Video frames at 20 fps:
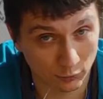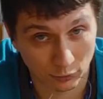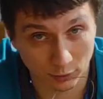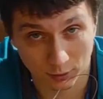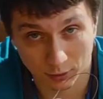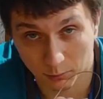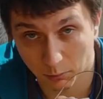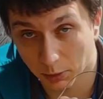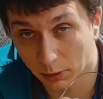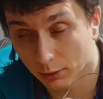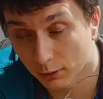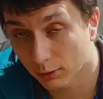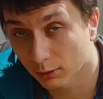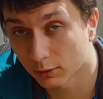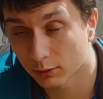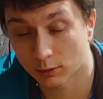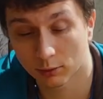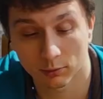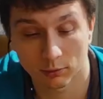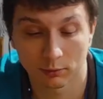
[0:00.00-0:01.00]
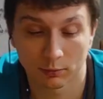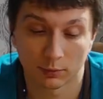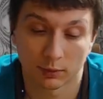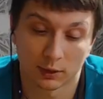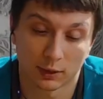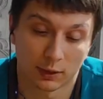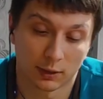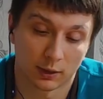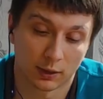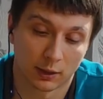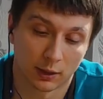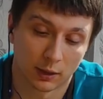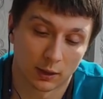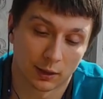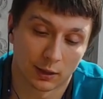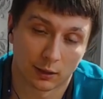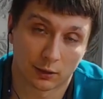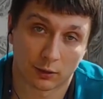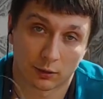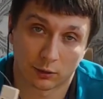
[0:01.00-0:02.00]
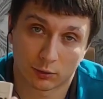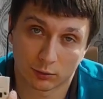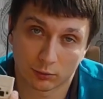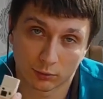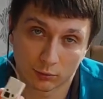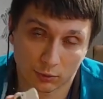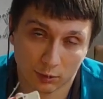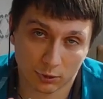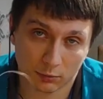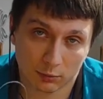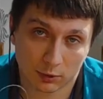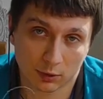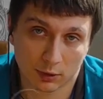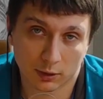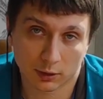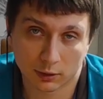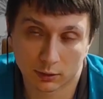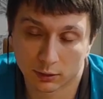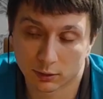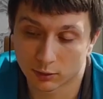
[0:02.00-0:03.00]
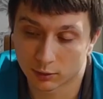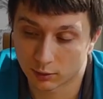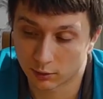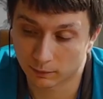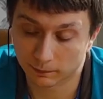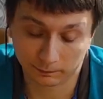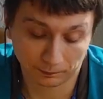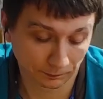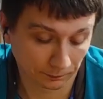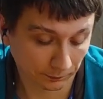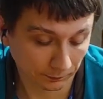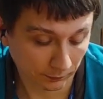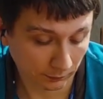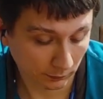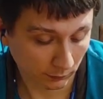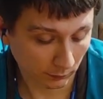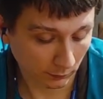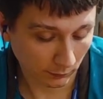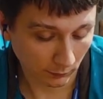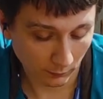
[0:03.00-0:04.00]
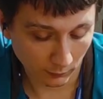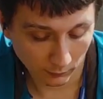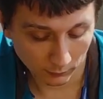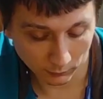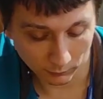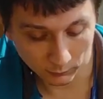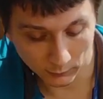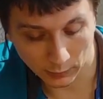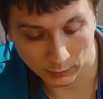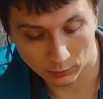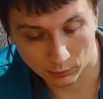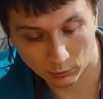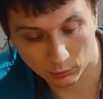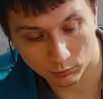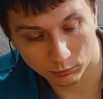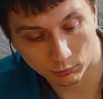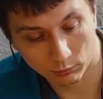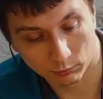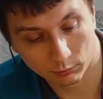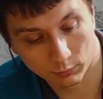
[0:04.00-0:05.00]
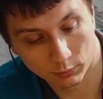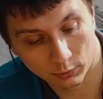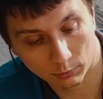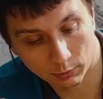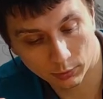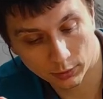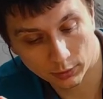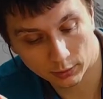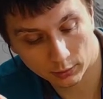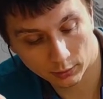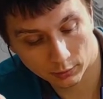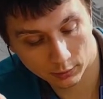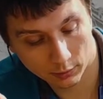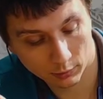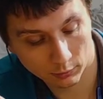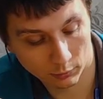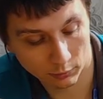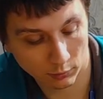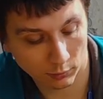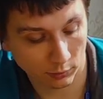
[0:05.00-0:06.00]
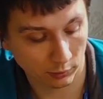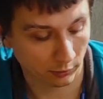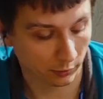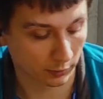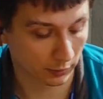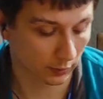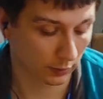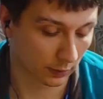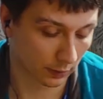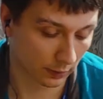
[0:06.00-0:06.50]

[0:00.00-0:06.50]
just melted, so I had to do something like this. So the plan is the following.